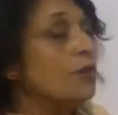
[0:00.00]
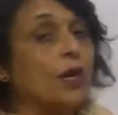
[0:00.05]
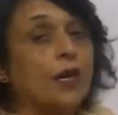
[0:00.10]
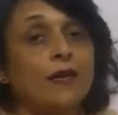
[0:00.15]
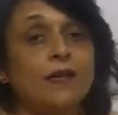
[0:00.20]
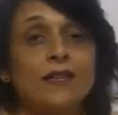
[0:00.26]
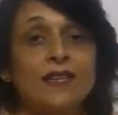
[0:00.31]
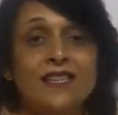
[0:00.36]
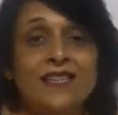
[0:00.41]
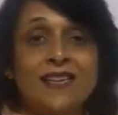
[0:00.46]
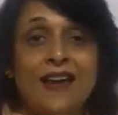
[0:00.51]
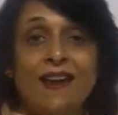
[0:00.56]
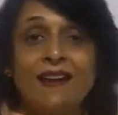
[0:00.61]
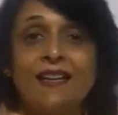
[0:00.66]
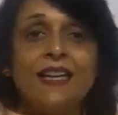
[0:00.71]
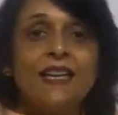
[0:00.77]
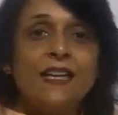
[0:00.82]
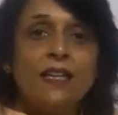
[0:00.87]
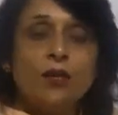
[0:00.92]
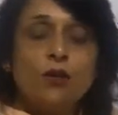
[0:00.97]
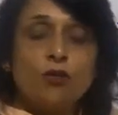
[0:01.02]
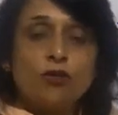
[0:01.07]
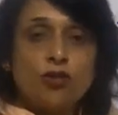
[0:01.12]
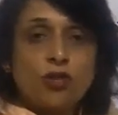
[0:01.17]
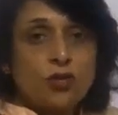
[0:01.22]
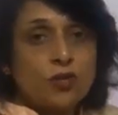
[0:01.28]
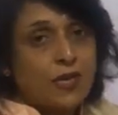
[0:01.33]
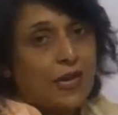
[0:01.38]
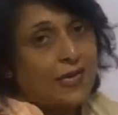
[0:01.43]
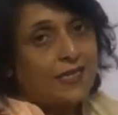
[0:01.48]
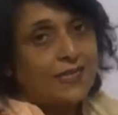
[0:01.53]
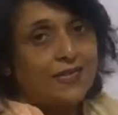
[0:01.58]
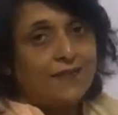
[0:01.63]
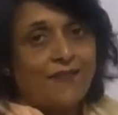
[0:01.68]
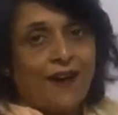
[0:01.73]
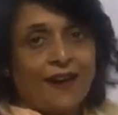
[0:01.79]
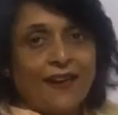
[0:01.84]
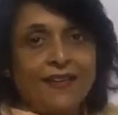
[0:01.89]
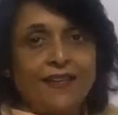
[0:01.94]
Truncus arteriosus has
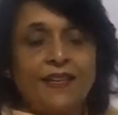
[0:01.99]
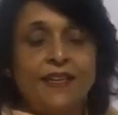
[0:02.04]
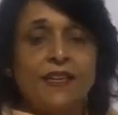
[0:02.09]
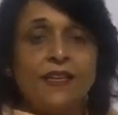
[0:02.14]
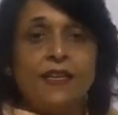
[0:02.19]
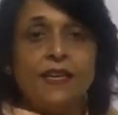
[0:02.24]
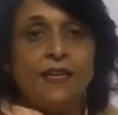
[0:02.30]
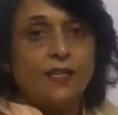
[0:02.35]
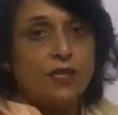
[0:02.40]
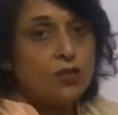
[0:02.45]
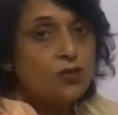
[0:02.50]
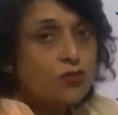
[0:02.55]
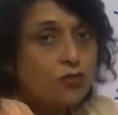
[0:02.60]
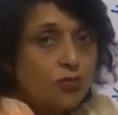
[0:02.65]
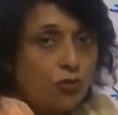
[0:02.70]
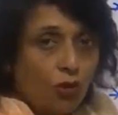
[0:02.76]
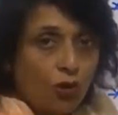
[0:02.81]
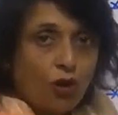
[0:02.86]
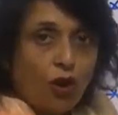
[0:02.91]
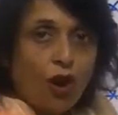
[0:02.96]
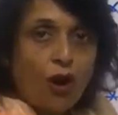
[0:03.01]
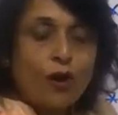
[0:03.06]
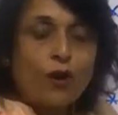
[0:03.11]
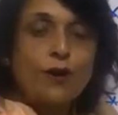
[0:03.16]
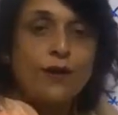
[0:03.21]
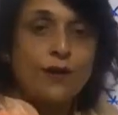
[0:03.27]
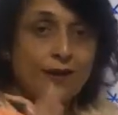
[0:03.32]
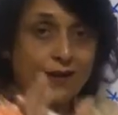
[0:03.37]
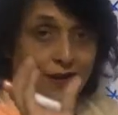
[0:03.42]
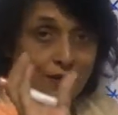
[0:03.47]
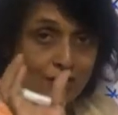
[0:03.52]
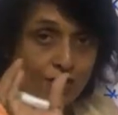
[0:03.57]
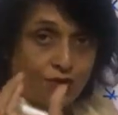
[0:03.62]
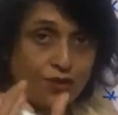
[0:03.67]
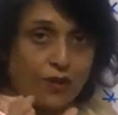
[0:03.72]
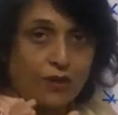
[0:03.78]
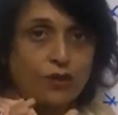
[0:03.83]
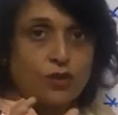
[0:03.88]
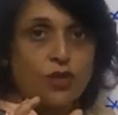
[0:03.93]
divided. It is no longer a
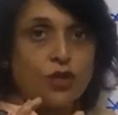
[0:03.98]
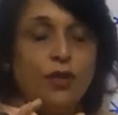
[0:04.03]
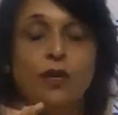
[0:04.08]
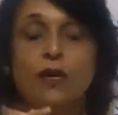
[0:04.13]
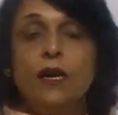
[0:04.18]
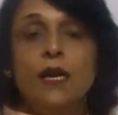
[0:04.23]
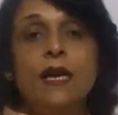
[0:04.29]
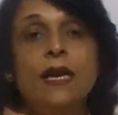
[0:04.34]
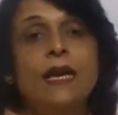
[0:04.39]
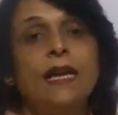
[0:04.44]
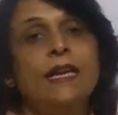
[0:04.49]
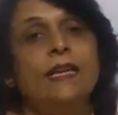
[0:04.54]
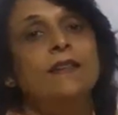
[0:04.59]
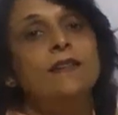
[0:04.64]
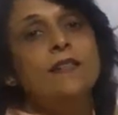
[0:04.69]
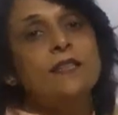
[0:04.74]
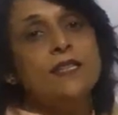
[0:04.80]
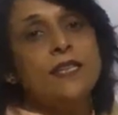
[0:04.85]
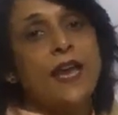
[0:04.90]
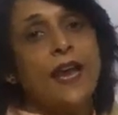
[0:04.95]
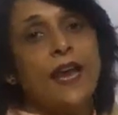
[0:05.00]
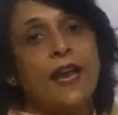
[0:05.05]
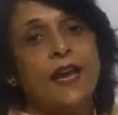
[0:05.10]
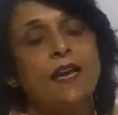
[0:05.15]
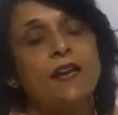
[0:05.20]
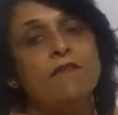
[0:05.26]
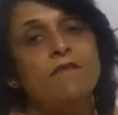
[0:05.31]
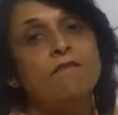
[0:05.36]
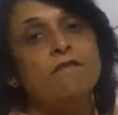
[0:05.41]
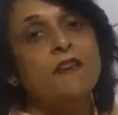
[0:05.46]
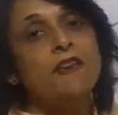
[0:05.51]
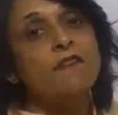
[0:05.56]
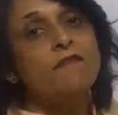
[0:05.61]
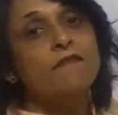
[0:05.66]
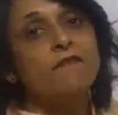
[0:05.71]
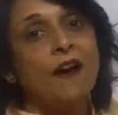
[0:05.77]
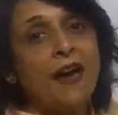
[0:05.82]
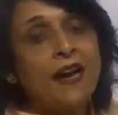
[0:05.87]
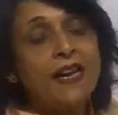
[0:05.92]
structure. Instead, we
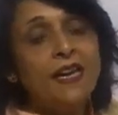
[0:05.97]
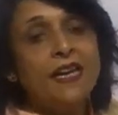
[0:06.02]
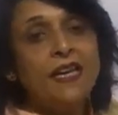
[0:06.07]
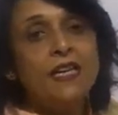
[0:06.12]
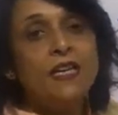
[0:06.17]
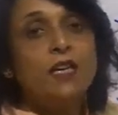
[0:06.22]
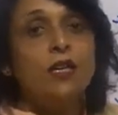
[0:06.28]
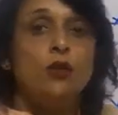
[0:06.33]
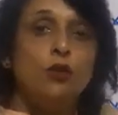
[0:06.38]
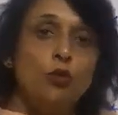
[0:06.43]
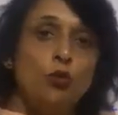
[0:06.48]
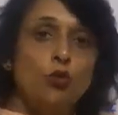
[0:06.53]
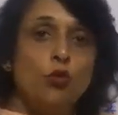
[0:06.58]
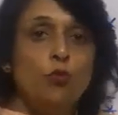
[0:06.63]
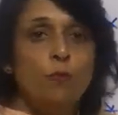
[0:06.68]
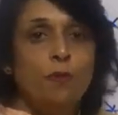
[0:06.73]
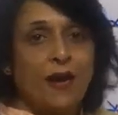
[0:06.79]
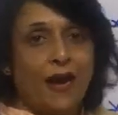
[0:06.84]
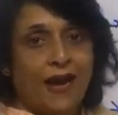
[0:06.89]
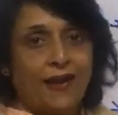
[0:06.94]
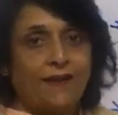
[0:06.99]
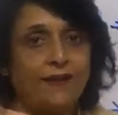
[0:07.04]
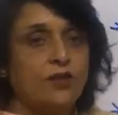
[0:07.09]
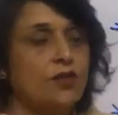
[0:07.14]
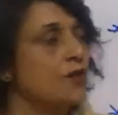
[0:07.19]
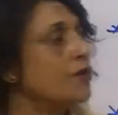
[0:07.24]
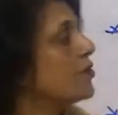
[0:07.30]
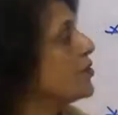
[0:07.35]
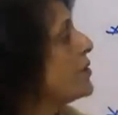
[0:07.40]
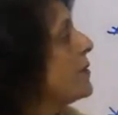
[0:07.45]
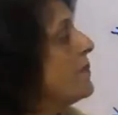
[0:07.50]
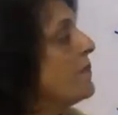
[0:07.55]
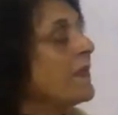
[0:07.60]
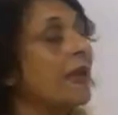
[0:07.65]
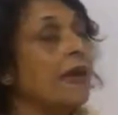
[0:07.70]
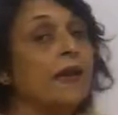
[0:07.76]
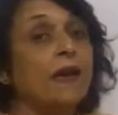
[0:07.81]
find two branches.